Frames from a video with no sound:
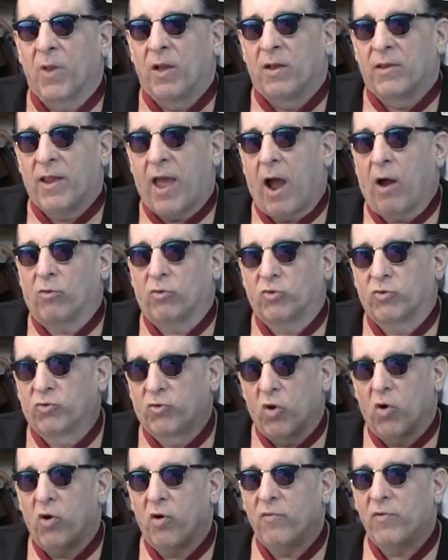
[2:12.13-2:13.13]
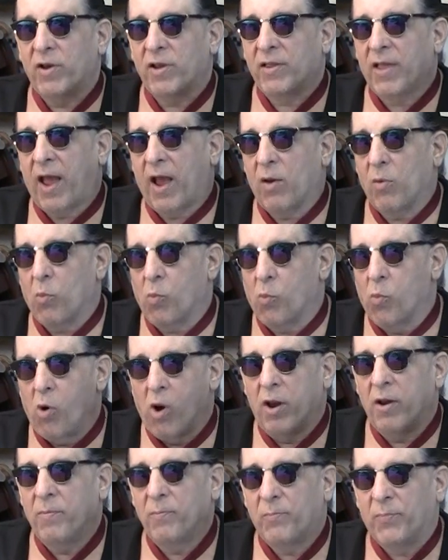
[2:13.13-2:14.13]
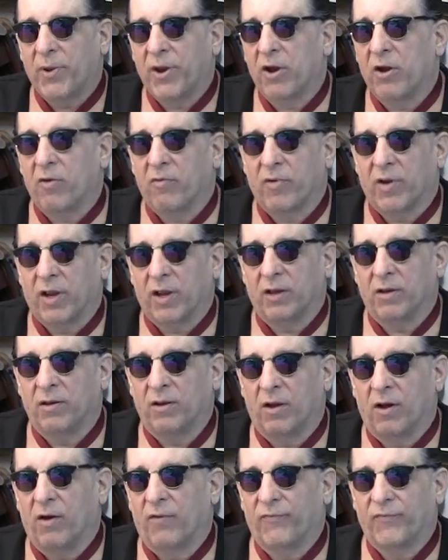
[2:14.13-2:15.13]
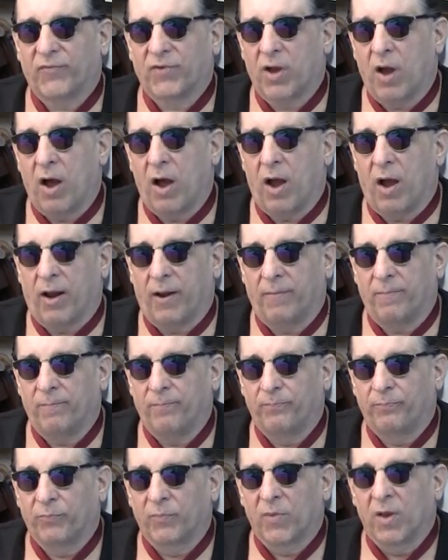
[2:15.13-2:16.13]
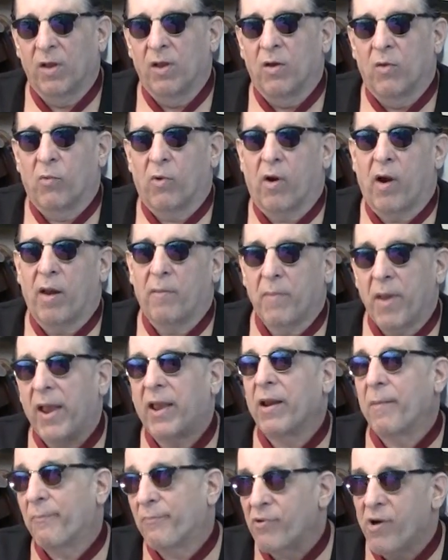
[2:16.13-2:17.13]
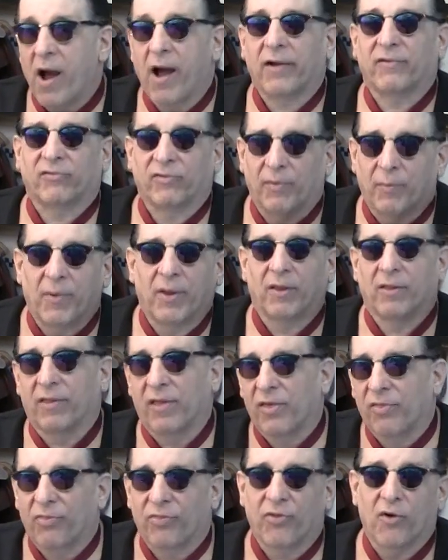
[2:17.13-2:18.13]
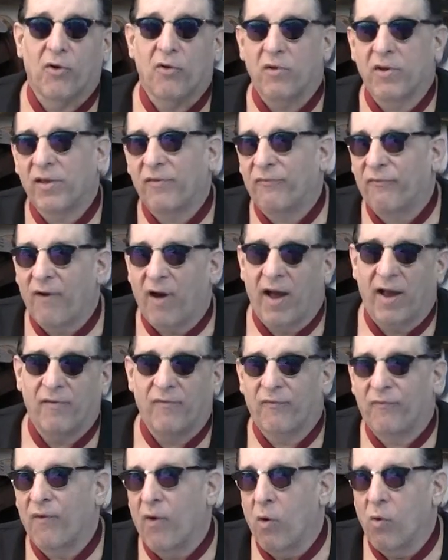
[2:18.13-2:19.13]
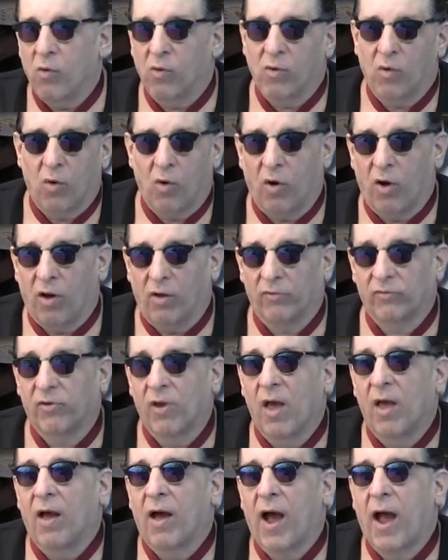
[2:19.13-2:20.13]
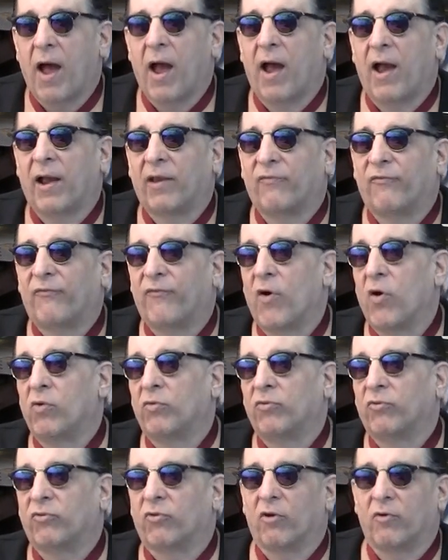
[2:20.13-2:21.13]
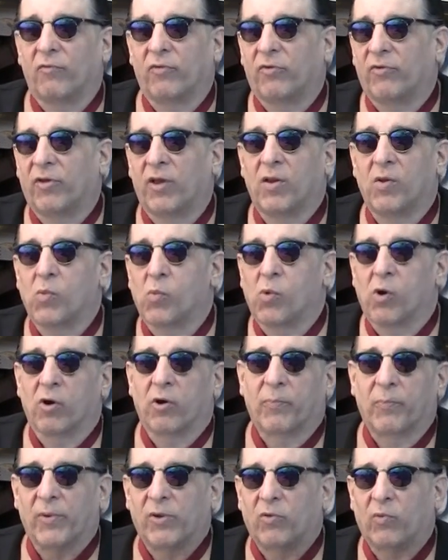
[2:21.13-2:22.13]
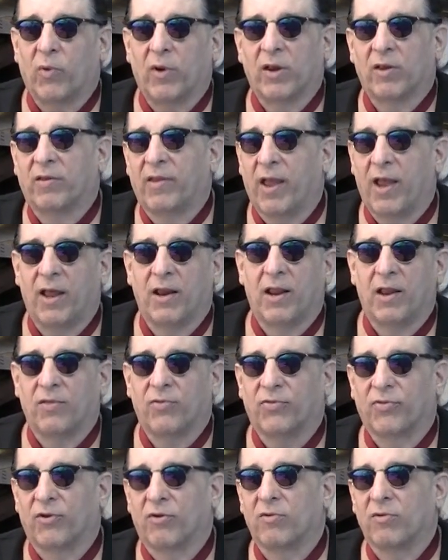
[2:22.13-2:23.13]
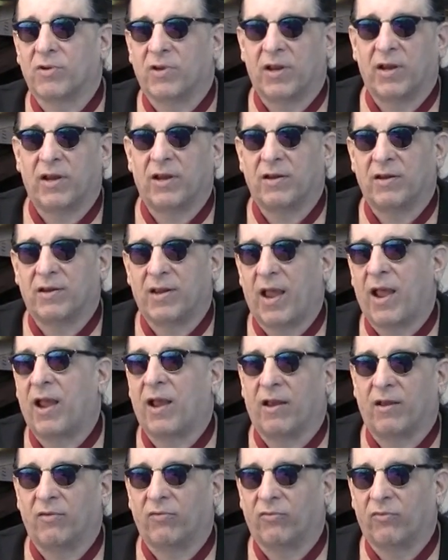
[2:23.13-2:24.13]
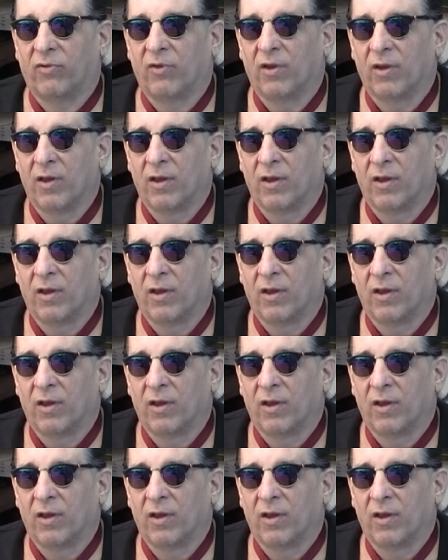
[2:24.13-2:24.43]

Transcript: Now, during that one period of time where I made approximately 35 phone calls, my phone service didn't work between 10 and 13 days,